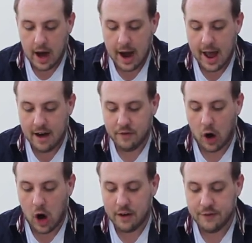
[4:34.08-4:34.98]
I have
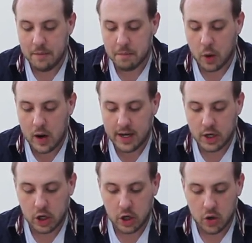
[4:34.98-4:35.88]
often
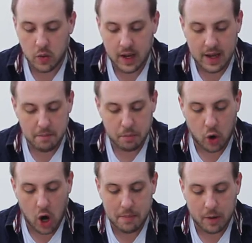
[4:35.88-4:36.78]
prayed to you in
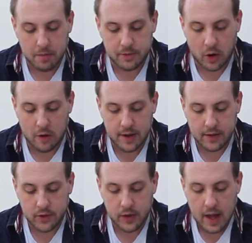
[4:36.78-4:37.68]
proper
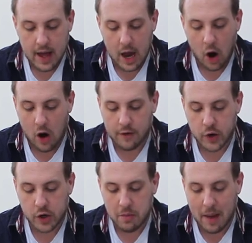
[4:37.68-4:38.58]
observance and
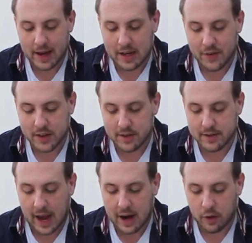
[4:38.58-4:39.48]
offered you magnificent
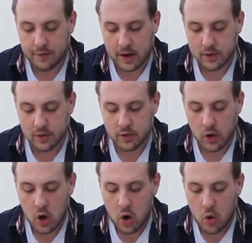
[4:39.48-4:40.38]
sacrifices.
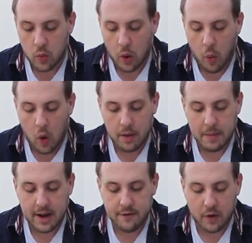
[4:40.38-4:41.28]
Reward
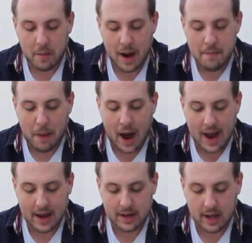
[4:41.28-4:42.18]
me for my
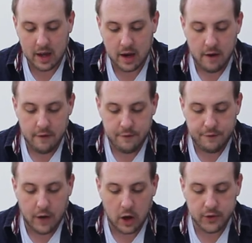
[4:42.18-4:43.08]
piety,
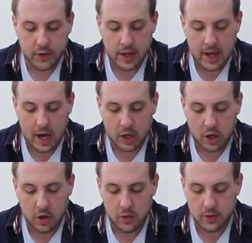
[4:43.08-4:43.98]
falsely
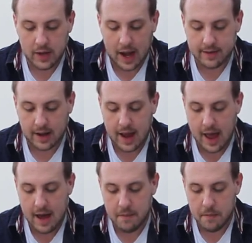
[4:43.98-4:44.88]
accused as I
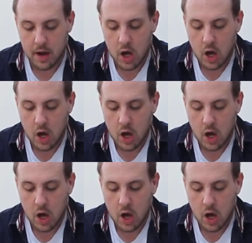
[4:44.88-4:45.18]
am.